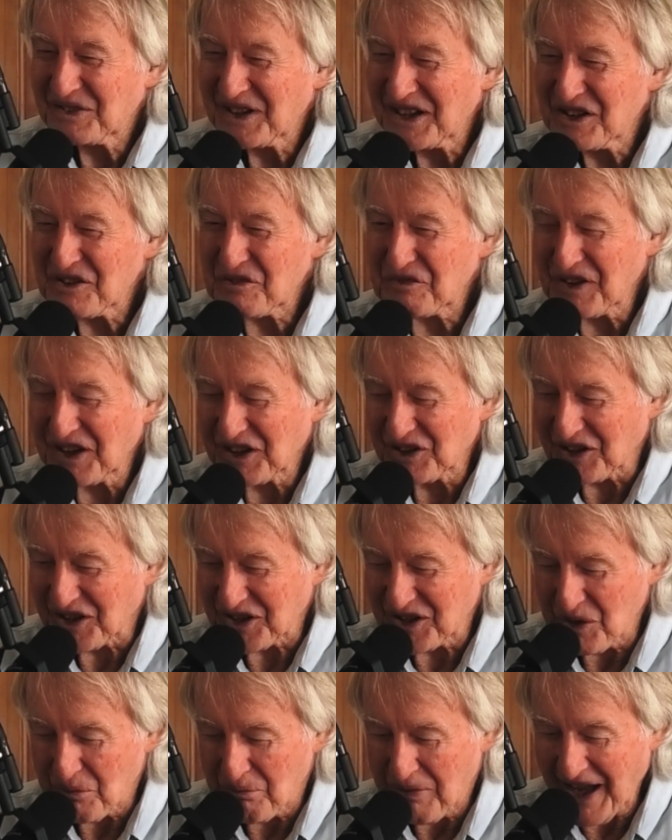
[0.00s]
well you feel
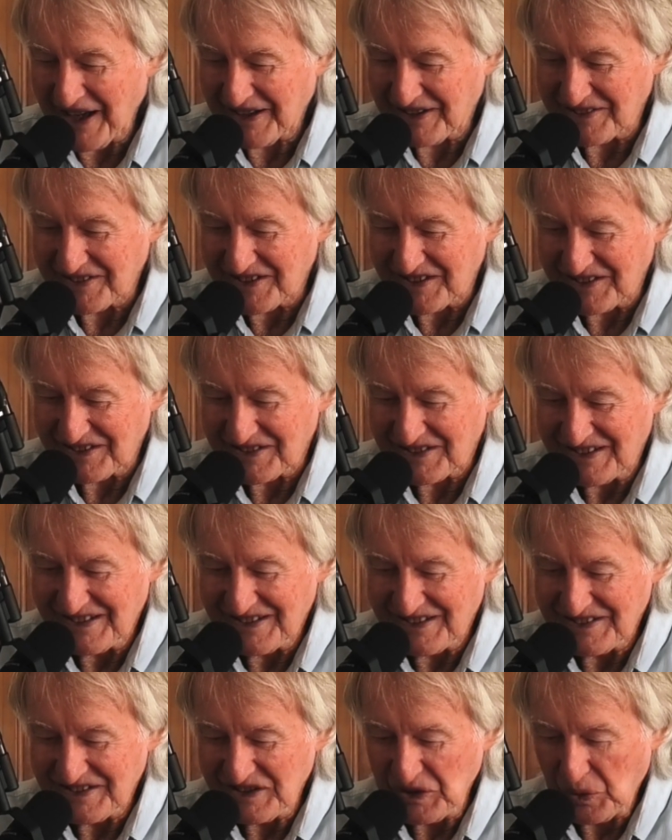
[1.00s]
like you're battling
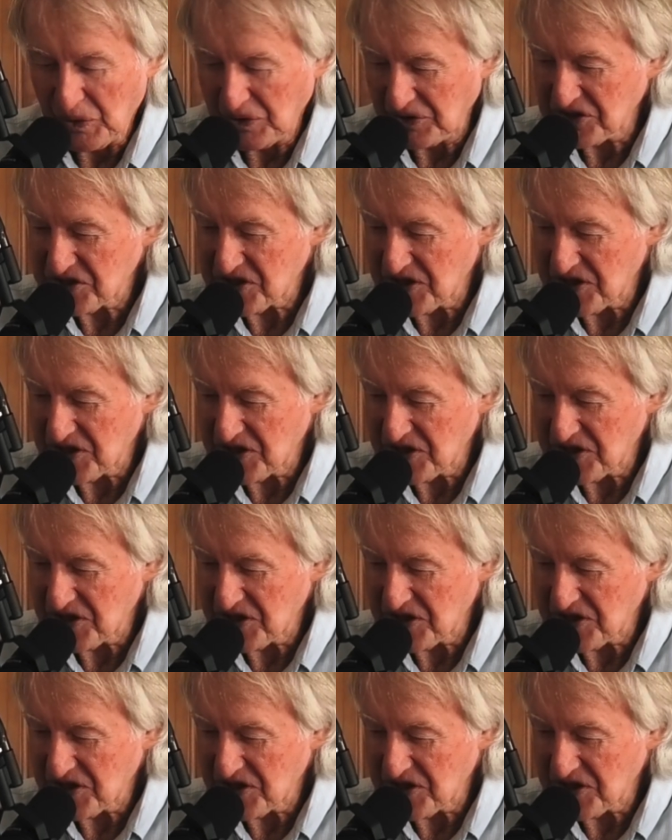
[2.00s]
all the